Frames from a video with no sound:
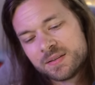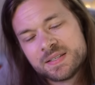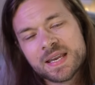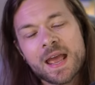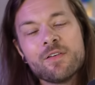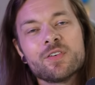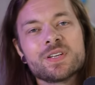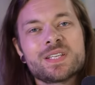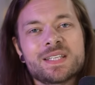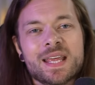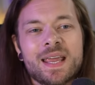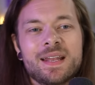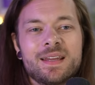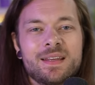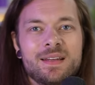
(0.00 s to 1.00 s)

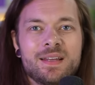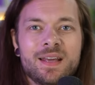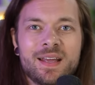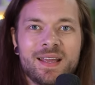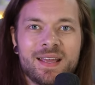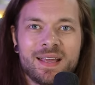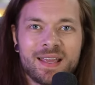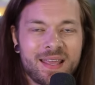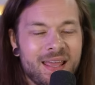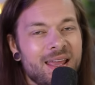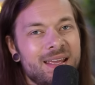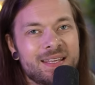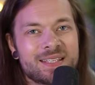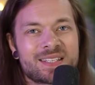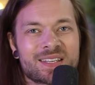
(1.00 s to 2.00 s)
Devastated
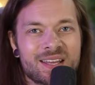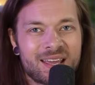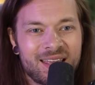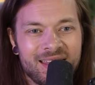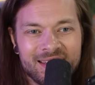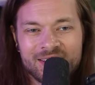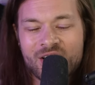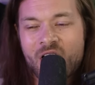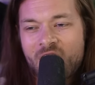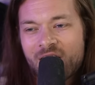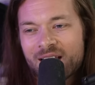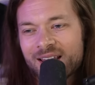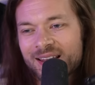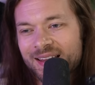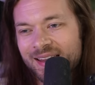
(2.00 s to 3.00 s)
is
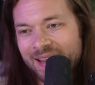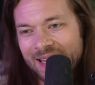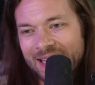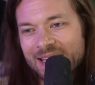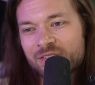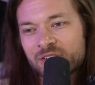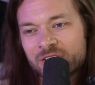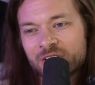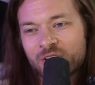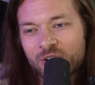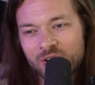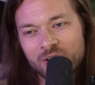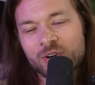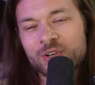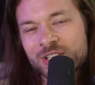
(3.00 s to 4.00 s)
not even
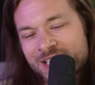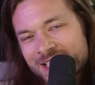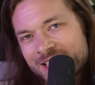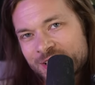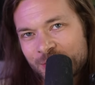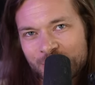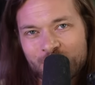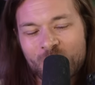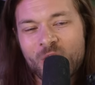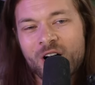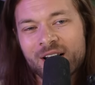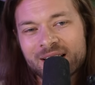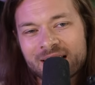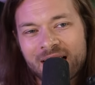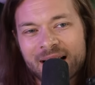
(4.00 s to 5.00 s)
close to
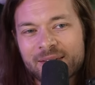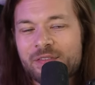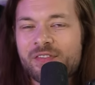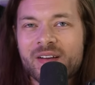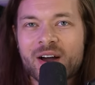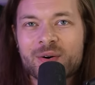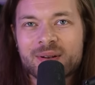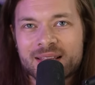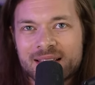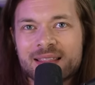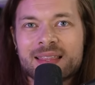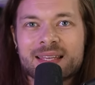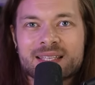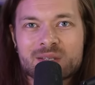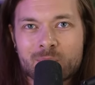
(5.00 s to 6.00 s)
what I felt
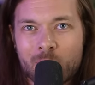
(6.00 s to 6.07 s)
in this